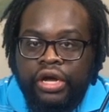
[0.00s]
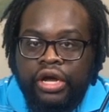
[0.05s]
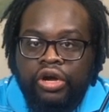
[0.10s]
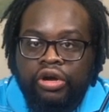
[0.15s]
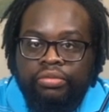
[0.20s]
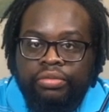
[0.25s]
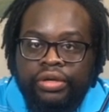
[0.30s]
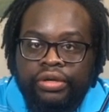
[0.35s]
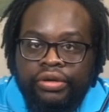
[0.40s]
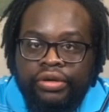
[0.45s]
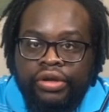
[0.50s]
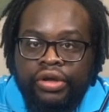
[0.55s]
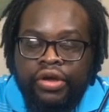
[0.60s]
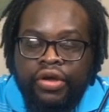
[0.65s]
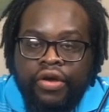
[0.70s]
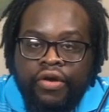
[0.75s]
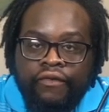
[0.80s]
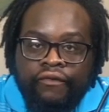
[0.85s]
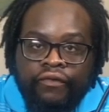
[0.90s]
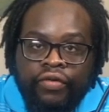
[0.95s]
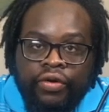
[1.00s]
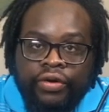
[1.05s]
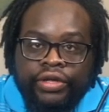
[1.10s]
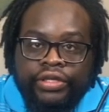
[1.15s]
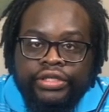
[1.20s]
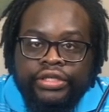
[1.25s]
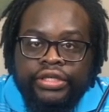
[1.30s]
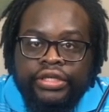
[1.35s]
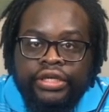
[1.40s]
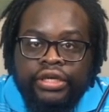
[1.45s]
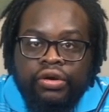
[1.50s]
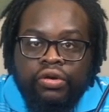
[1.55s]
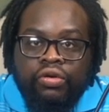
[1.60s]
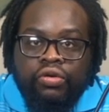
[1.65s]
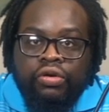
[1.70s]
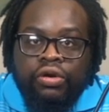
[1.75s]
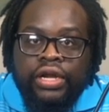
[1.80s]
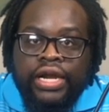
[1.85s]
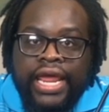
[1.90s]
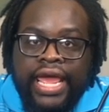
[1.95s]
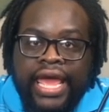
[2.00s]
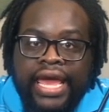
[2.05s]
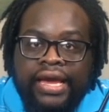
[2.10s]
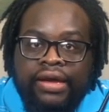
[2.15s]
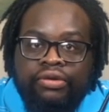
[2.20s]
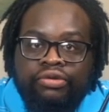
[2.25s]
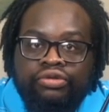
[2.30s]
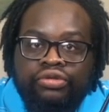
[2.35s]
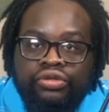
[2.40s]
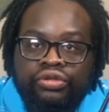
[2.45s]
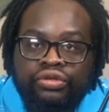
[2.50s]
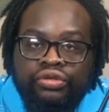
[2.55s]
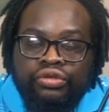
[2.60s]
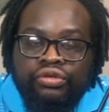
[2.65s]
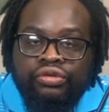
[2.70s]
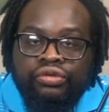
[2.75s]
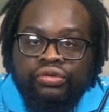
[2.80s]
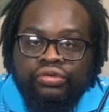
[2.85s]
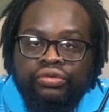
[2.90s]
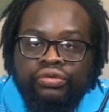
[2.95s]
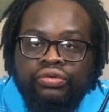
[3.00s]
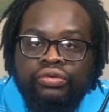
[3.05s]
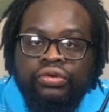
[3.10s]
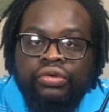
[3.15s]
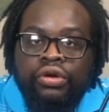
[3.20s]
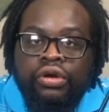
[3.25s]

I'll be focusing on how to